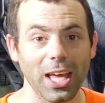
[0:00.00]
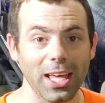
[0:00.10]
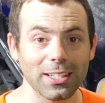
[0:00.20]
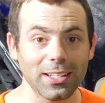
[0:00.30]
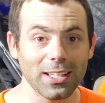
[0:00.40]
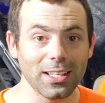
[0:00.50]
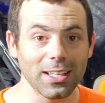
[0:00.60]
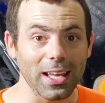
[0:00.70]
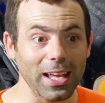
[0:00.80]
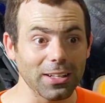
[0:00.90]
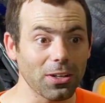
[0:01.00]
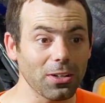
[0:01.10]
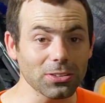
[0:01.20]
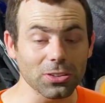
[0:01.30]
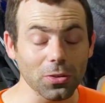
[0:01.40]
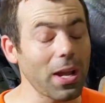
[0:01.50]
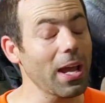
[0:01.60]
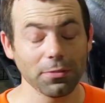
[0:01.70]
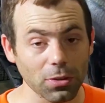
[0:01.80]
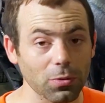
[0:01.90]
gen and also
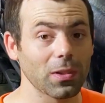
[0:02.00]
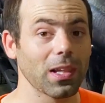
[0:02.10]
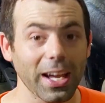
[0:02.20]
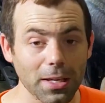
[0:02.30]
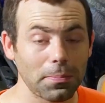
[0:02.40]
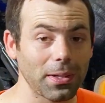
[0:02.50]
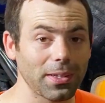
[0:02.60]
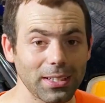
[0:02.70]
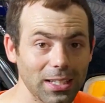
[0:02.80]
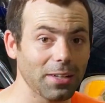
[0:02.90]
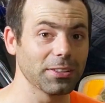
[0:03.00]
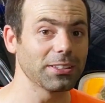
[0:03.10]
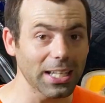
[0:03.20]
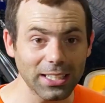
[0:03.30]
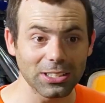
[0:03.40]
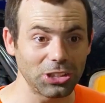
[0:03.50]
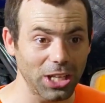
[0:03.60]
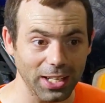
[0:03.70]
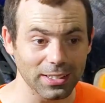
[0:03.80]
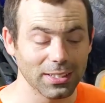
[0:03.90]
have the reliability of a second
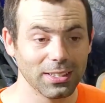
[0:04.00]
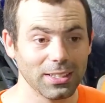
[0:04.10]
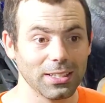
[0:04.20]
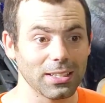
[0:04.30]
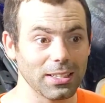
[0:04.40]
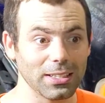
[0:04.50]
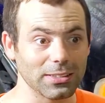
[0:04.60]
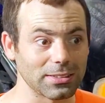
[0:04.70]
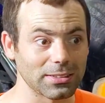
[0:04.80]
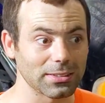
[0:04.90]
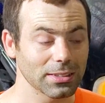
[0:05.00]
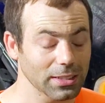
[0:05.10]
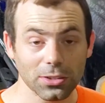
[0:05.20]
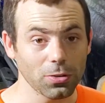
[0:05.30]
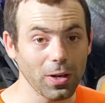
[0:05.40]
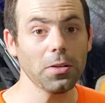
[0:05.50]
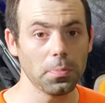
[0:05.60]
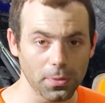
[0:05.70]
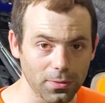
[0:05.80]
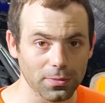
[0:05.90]
gen. It's
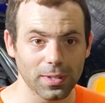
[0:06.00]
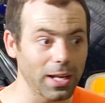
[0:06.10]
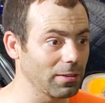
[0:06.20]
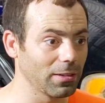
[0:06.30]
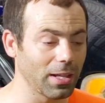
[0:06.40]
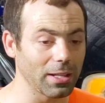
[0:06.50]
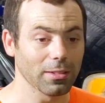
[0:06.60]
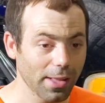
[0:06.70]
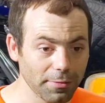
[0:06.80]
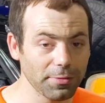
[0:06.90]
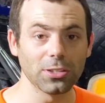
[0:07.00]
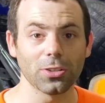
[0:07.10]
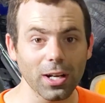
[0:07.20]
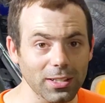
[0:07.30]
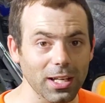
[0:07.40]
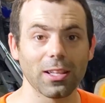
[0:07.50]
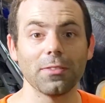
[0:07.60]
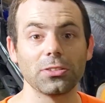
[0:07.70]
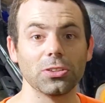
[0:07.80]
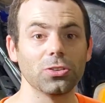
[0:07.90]
incredible. I love the truck. I
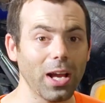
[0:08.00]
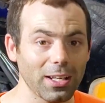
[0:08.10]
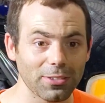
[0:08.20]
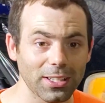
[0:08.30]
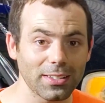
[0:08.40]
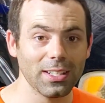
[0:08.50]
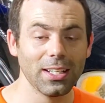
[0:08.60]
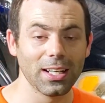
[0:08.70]
love to drive it.